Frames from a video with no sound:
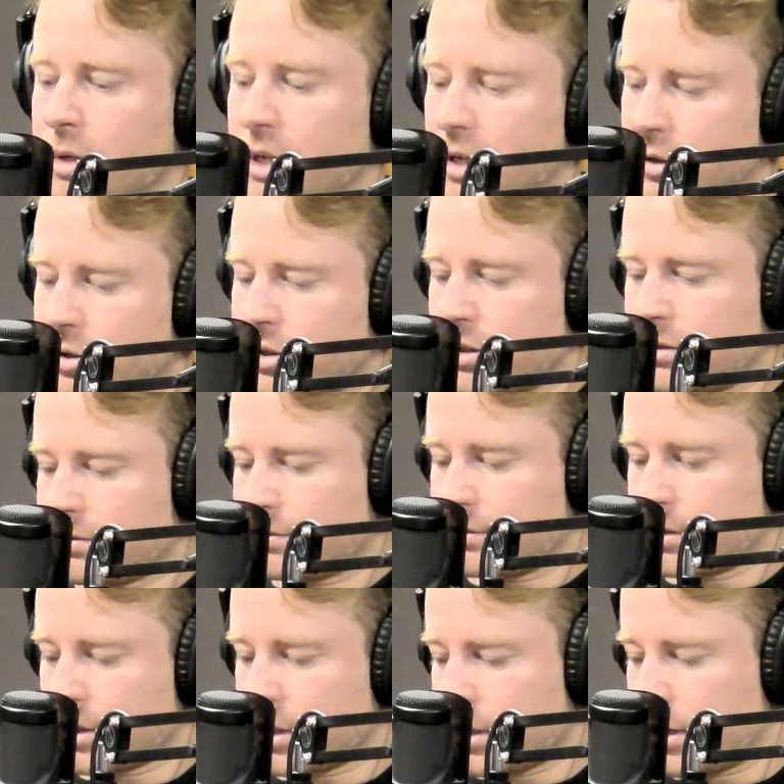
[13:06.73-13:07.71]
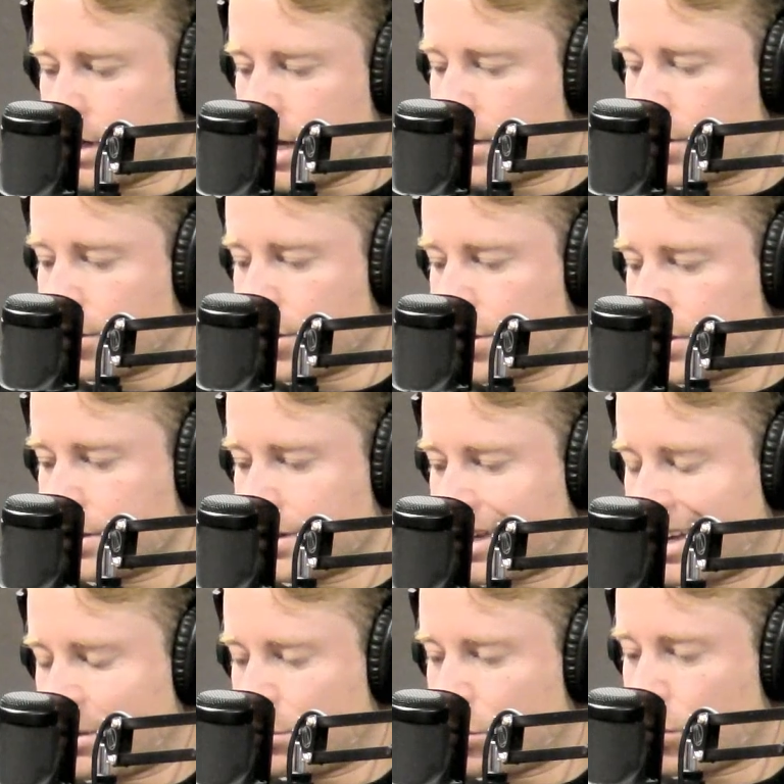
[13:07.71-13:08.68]
an energy
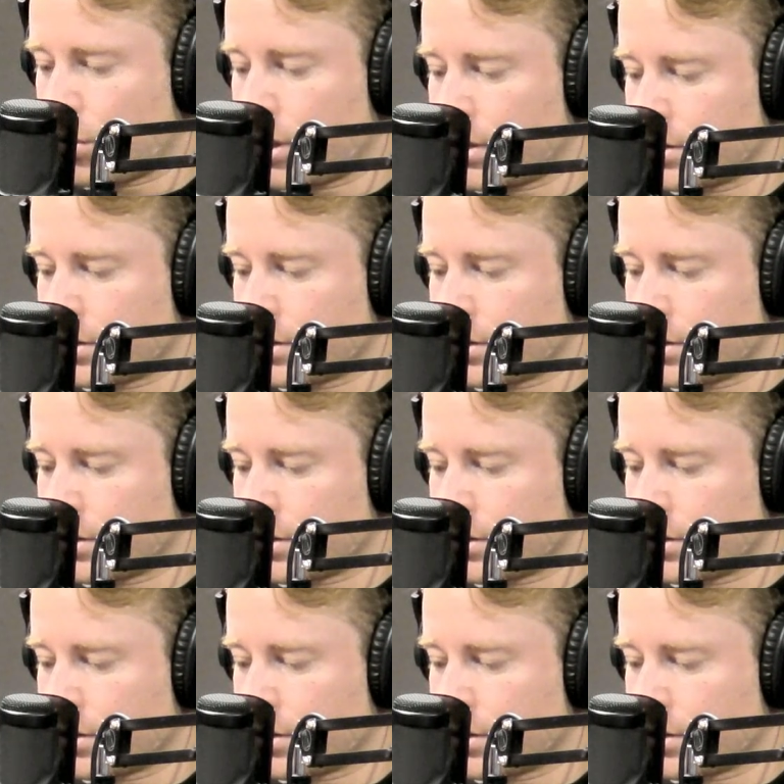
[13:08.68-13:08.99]
standpoint.